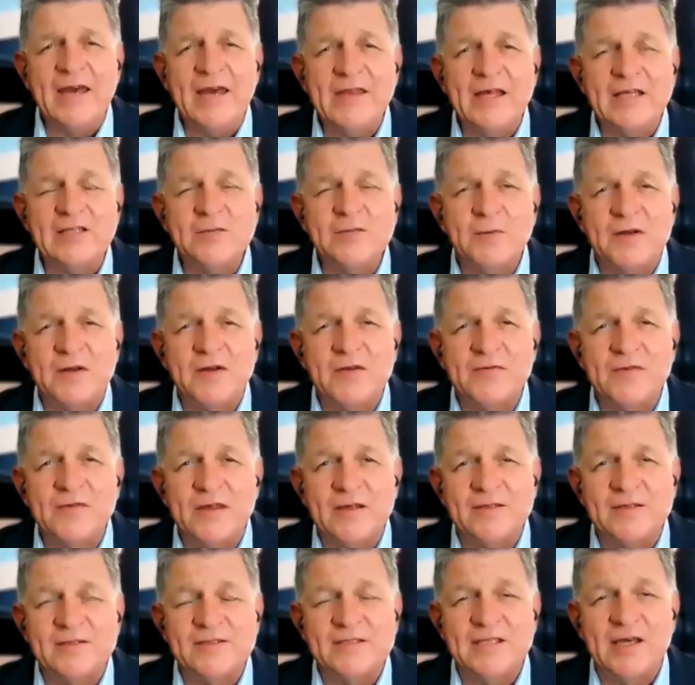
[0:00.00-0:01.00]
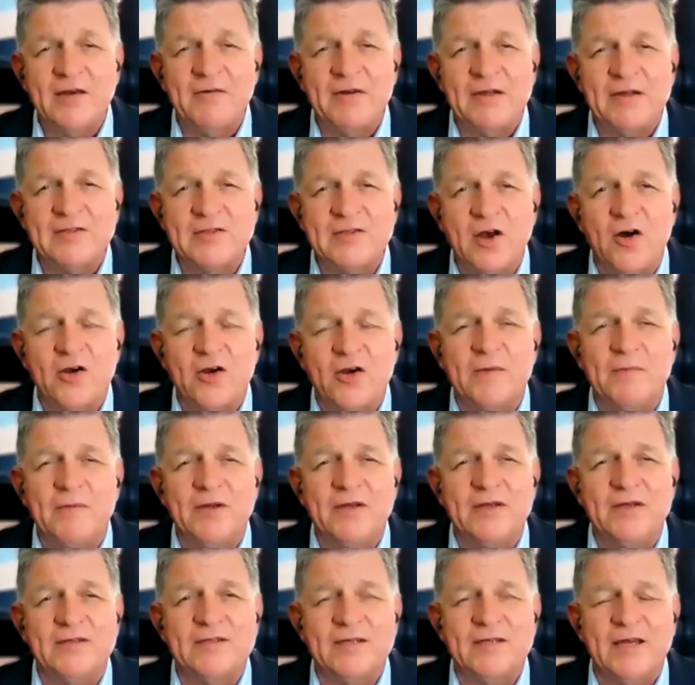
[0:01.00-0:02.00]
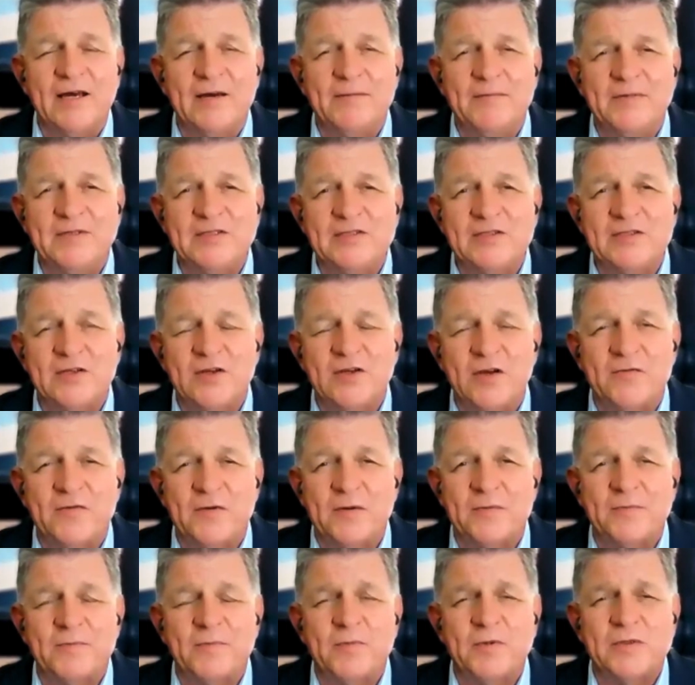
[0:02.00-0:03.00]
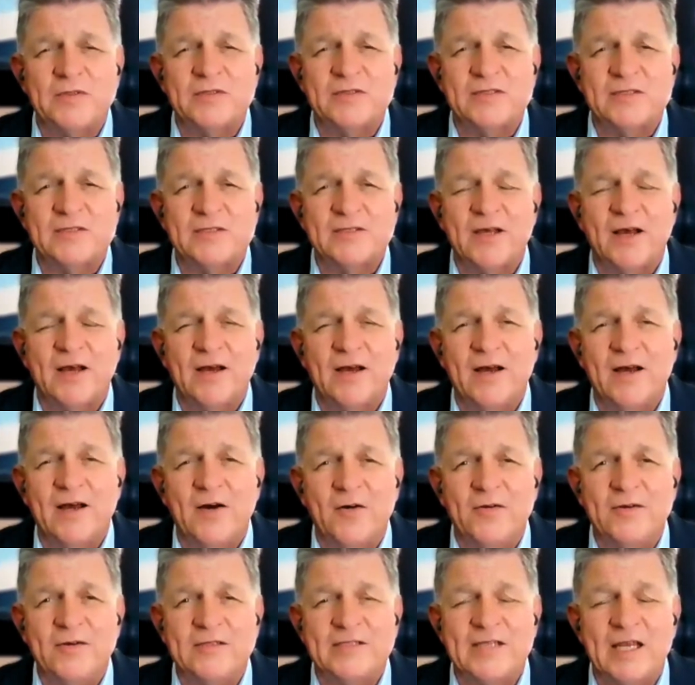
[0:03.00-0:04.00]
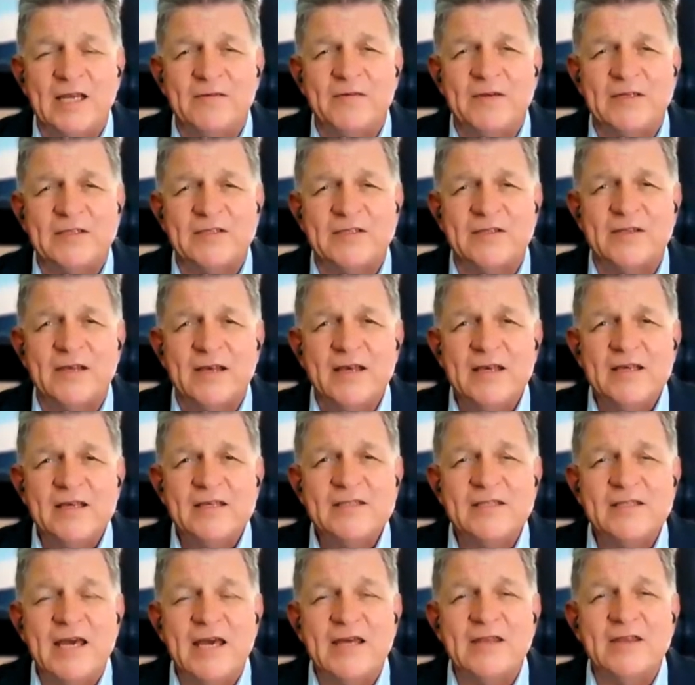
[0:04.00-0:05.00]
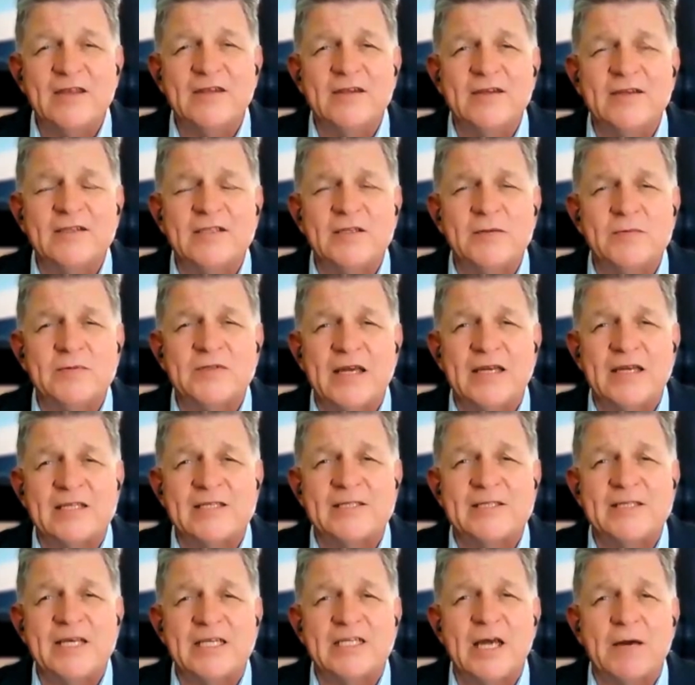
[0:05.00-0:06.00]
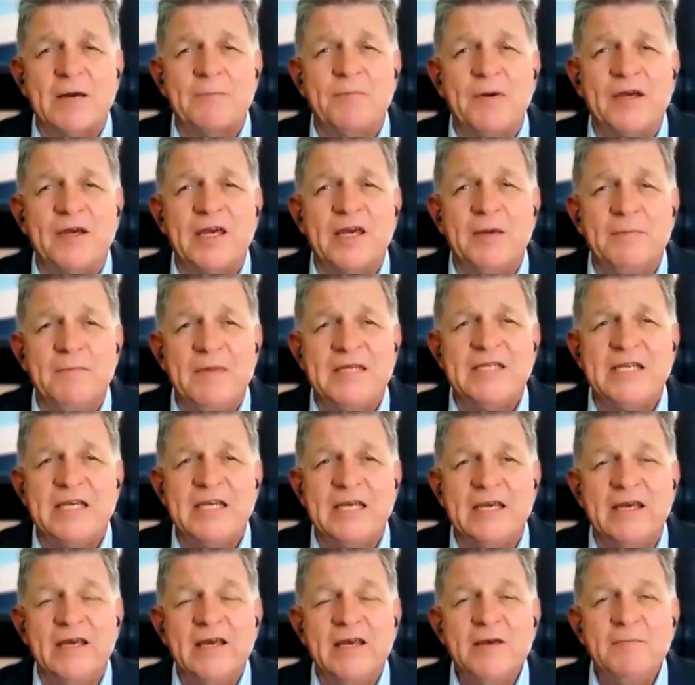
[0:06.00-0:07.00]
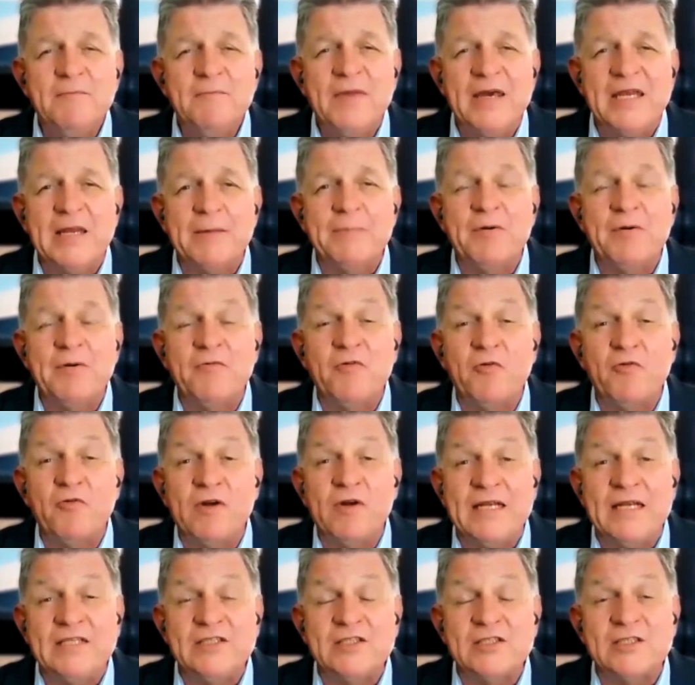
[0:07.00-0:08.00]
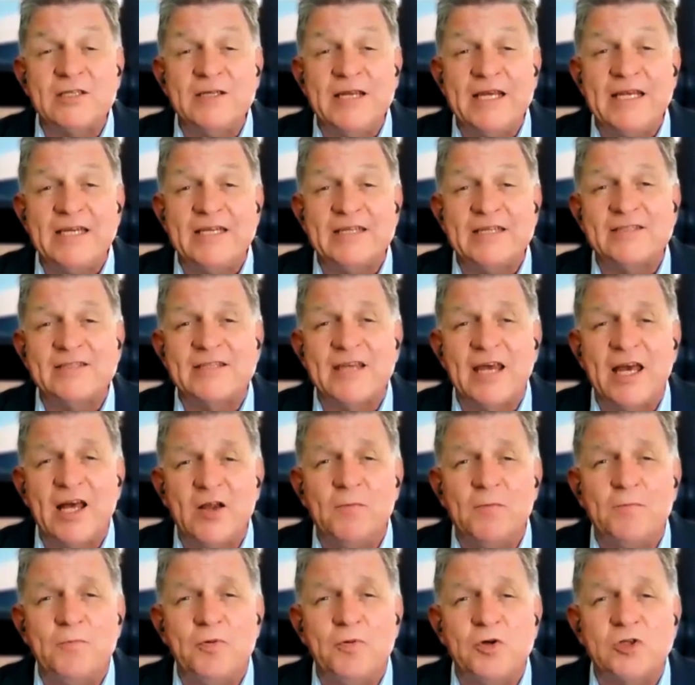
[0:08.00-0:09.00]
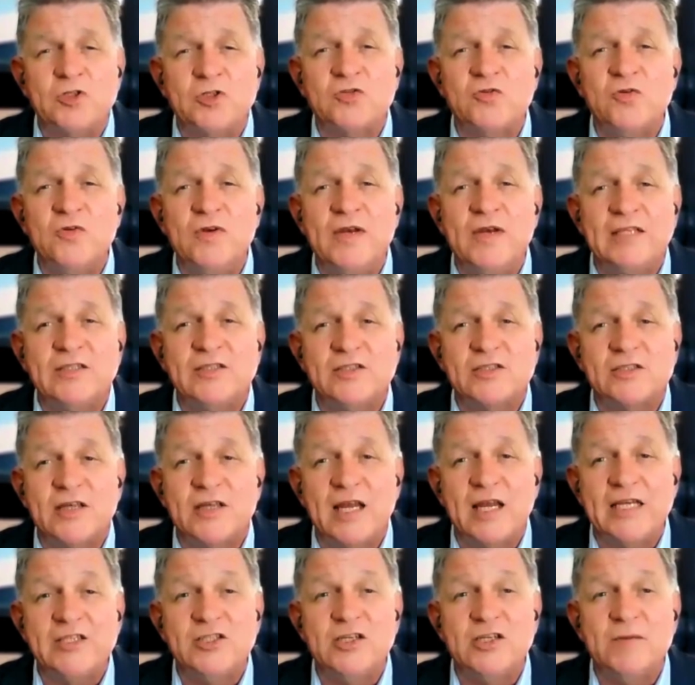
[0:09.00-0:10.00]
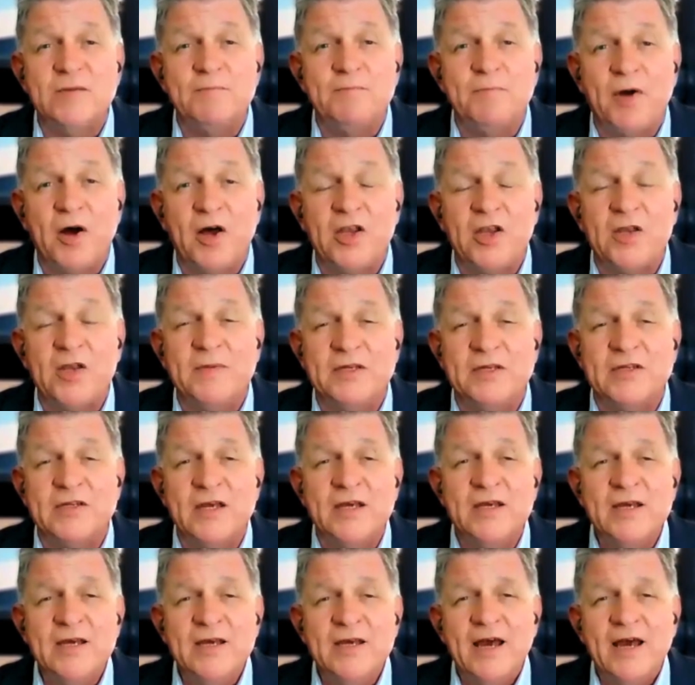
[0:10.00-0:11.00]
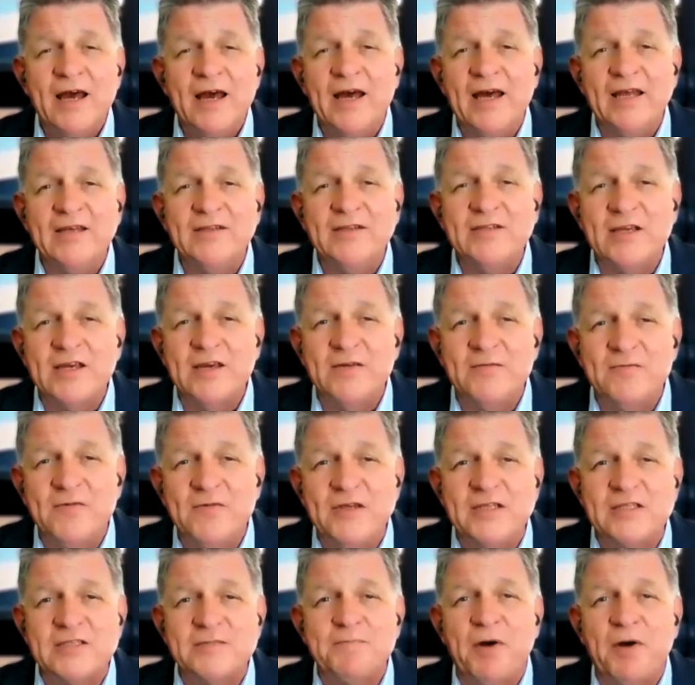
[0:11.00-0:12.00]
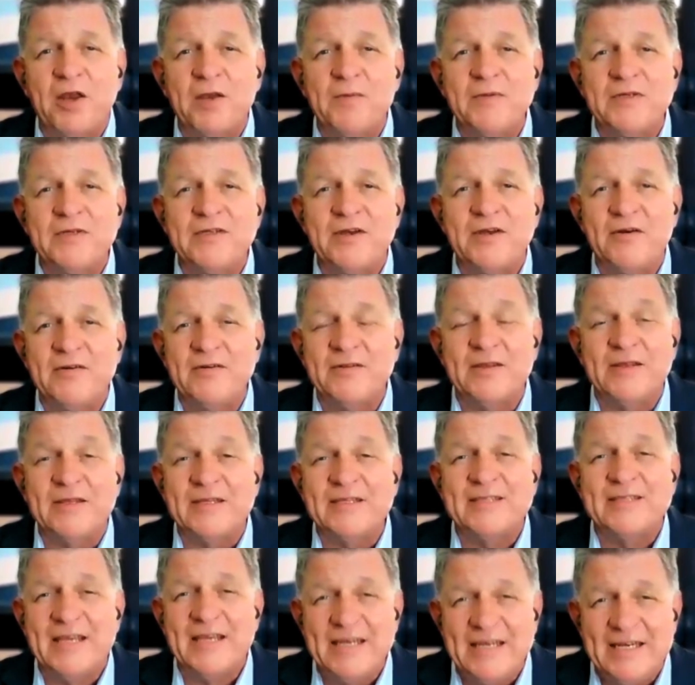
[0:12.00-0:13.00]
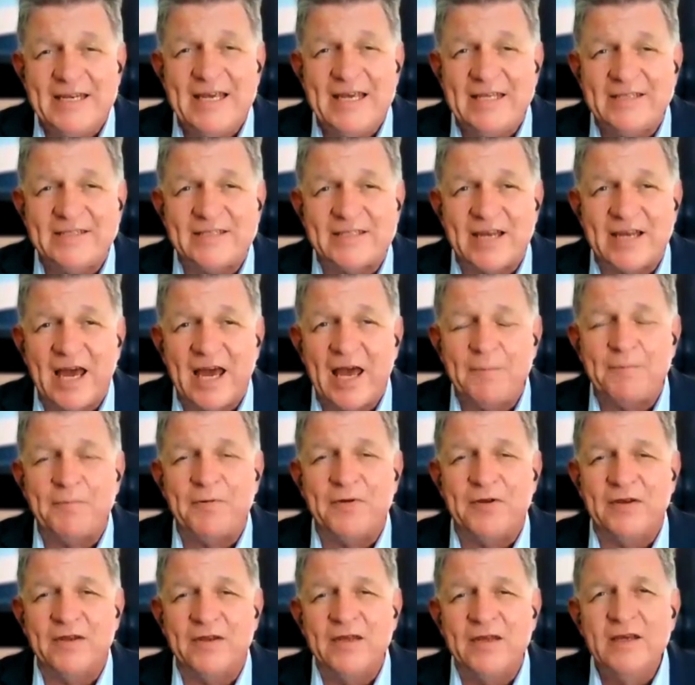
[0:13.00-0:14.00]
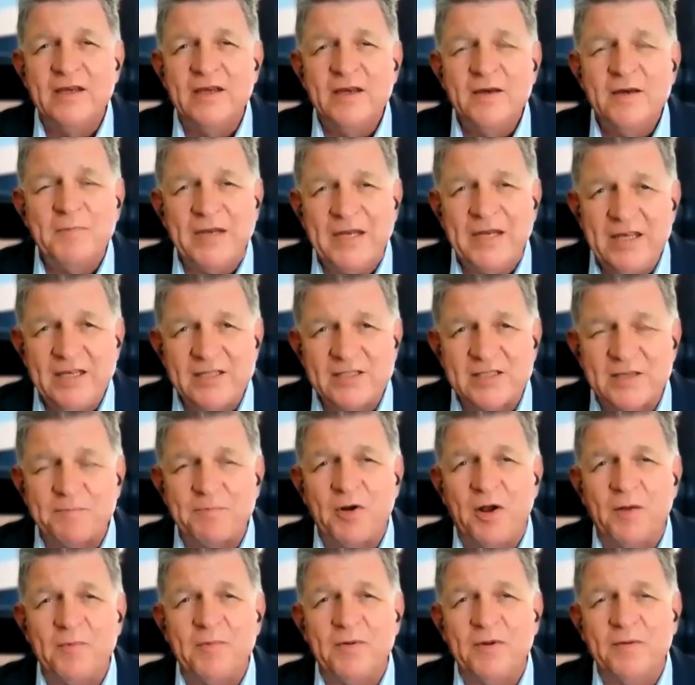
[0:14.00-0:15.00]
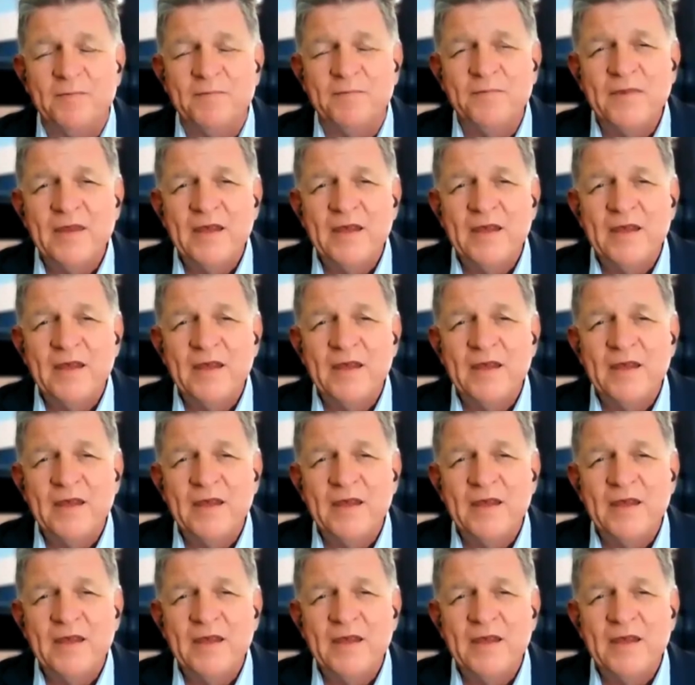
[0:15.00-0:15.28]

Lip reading: Again, that's one of the CRL's argument. Mrs. Xaluva was on television saying that she was going to set up a committee made up of religious leaders to help push through legislation in Parliament and to convince parliamentarians that this thing needs to happen. But here's the problem.